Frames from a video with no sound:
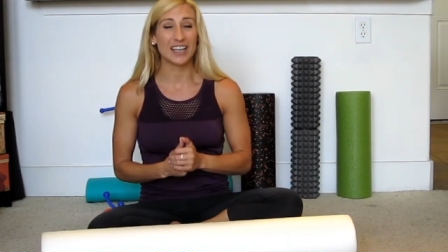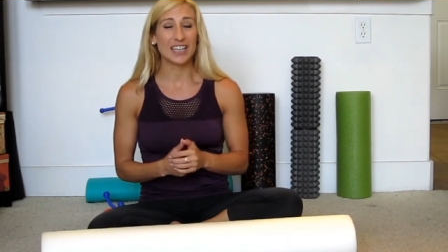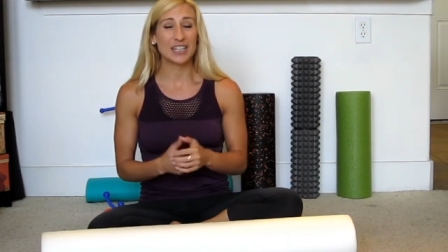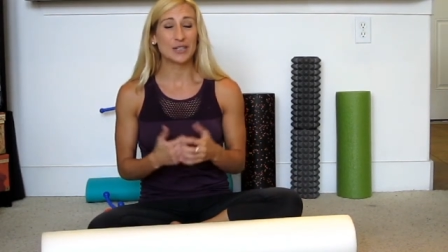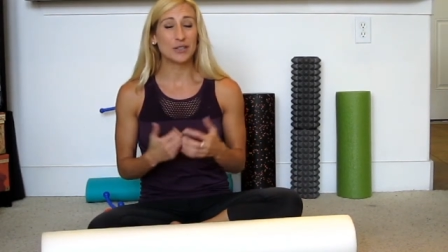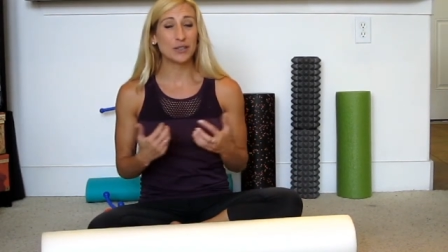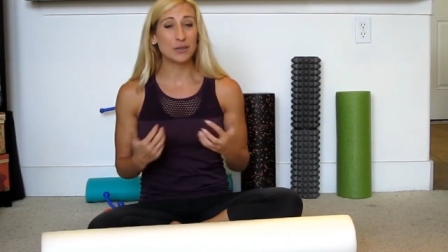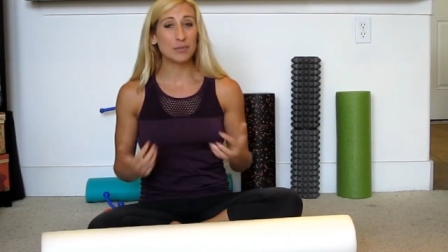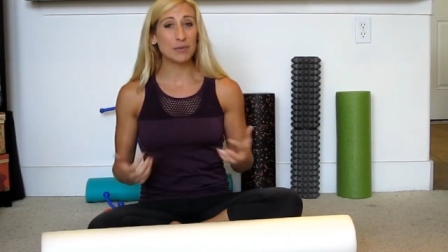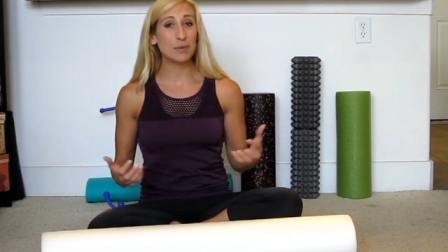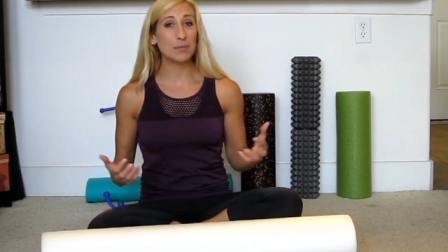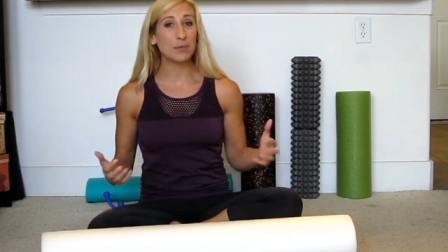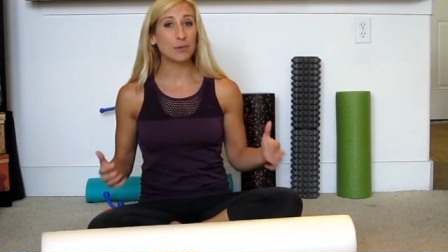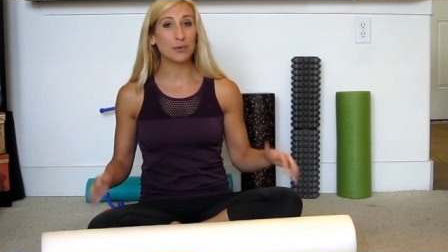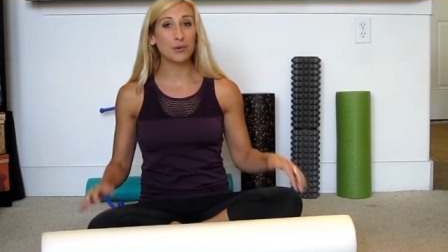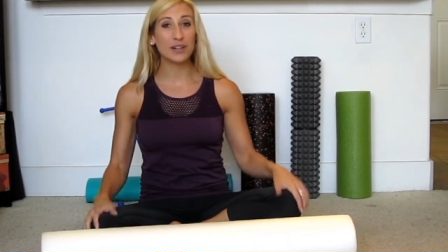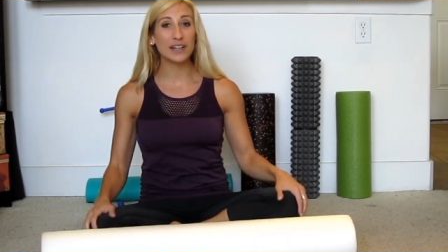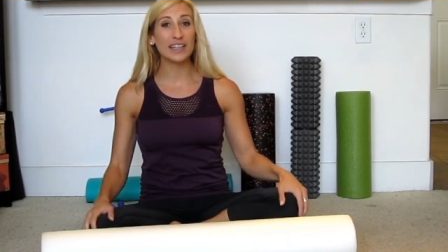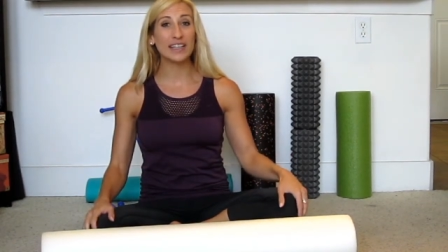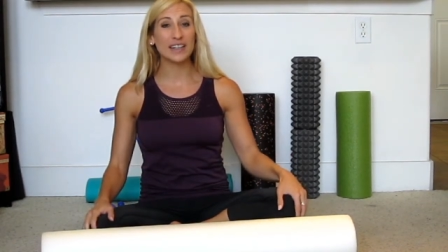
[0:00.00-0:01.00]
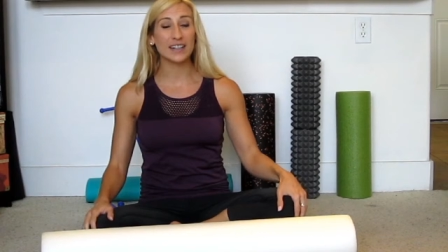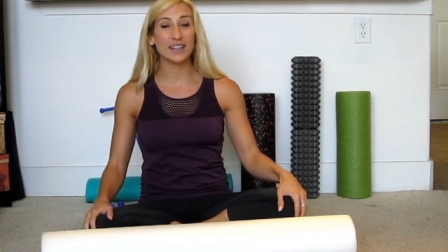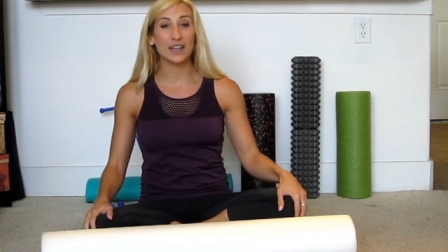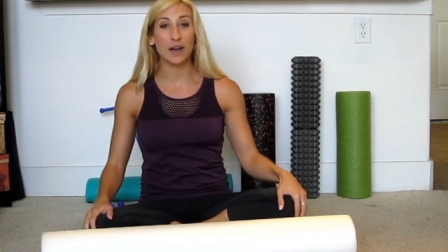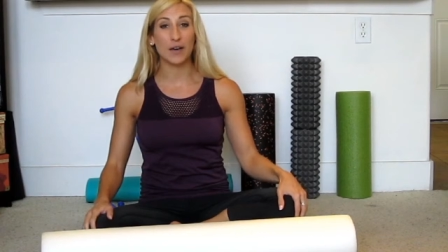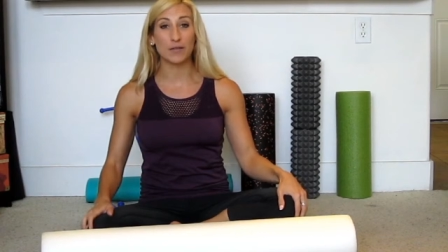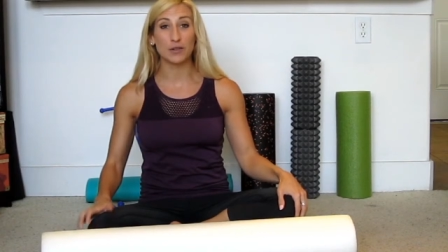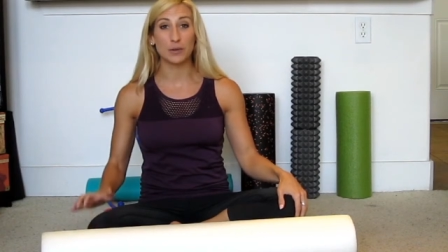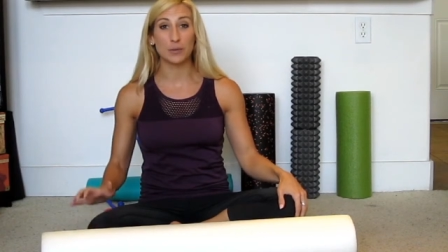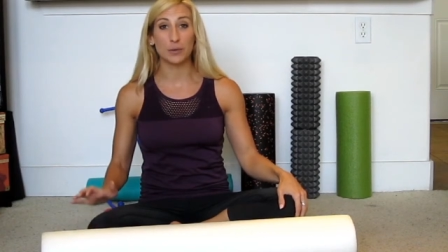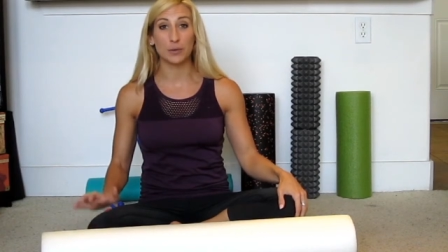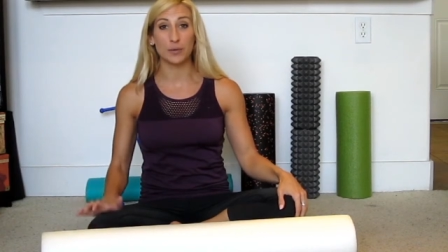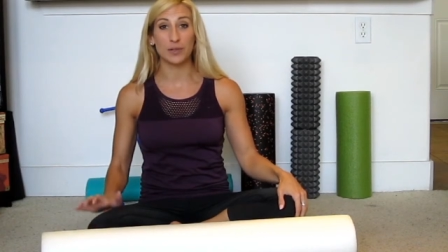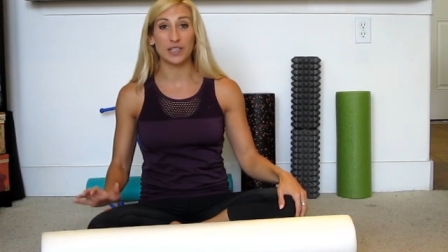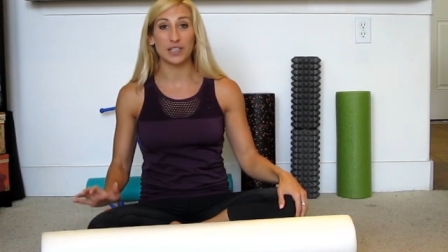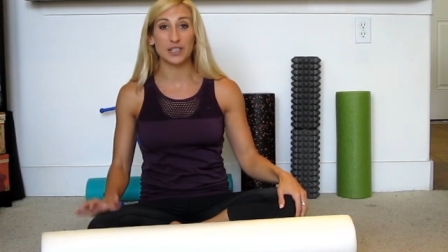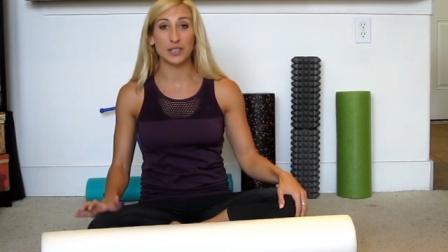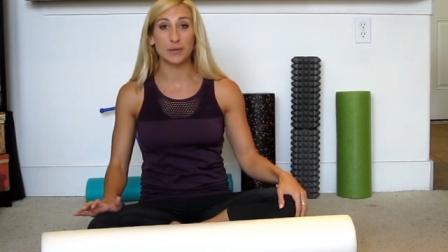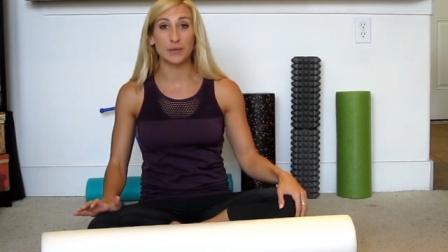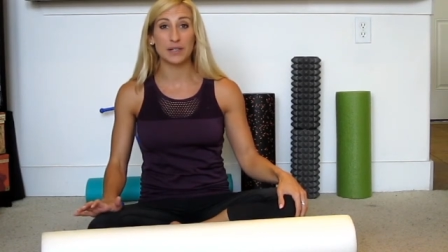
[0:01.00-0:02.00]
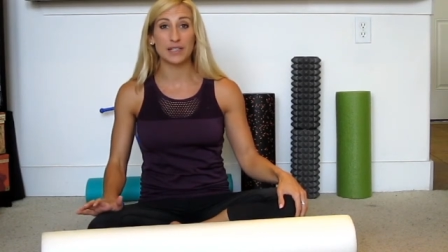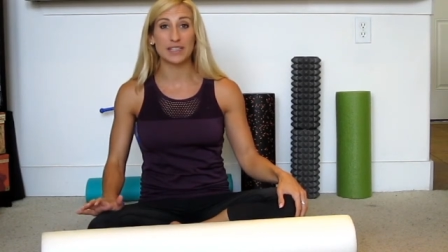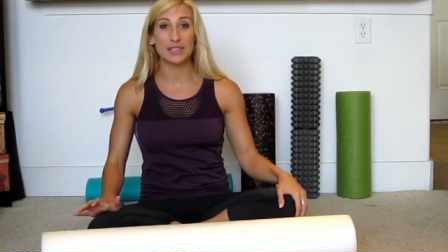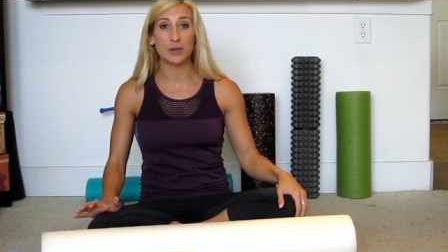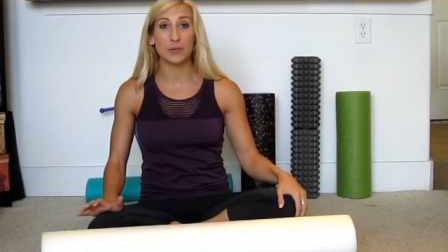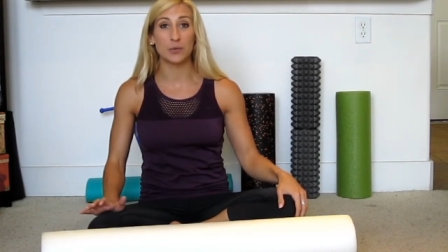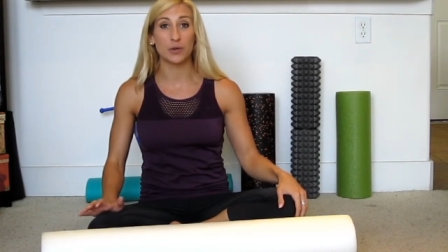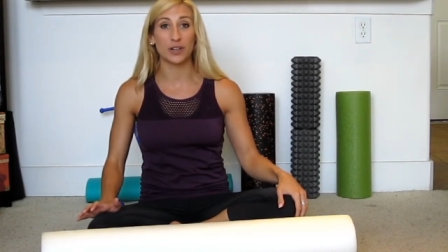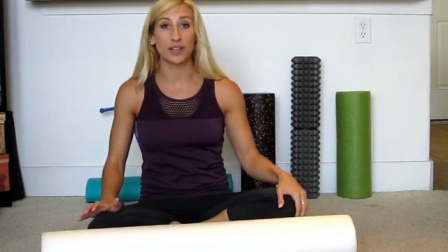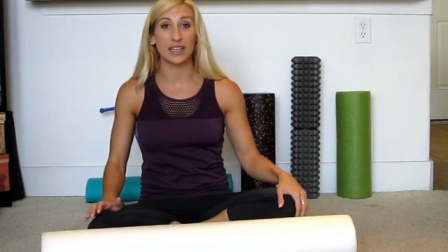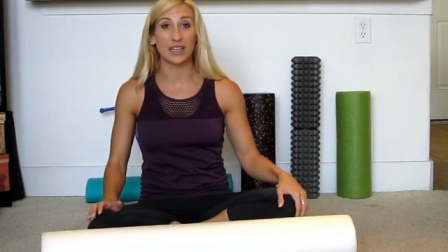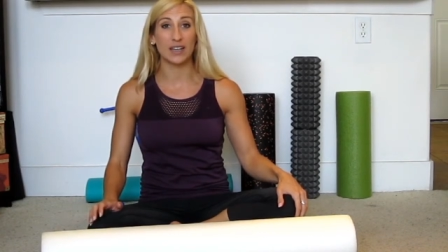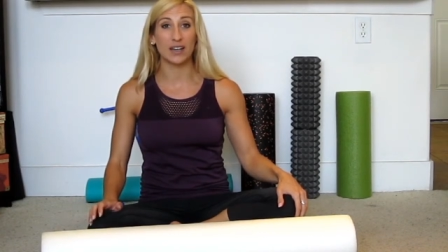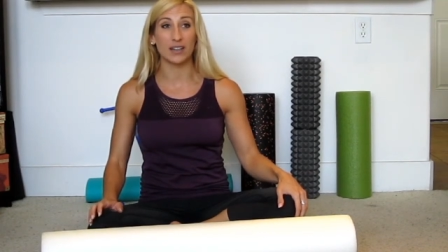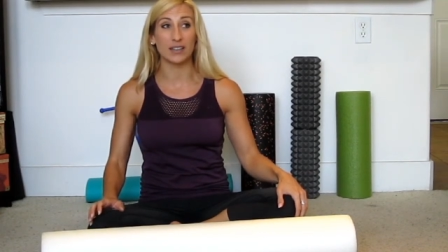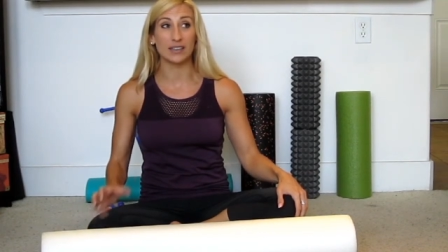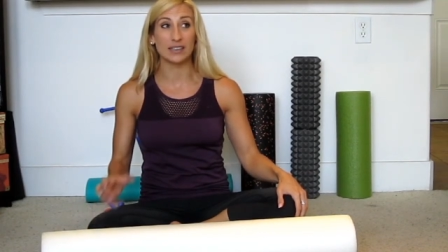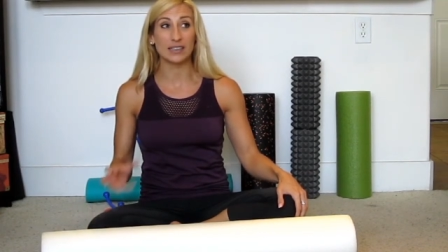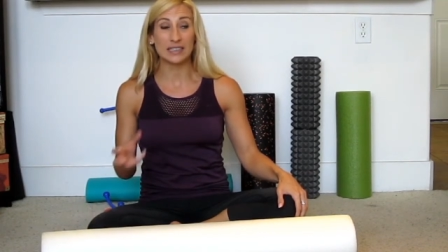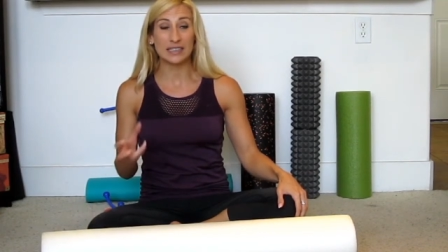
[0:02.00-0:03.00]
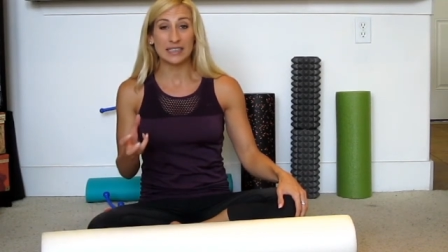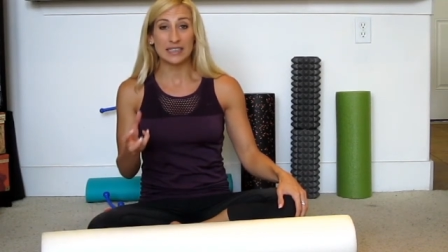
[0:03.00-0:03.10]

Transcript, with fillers: So it can be pretty uncomfortable because you're basically working on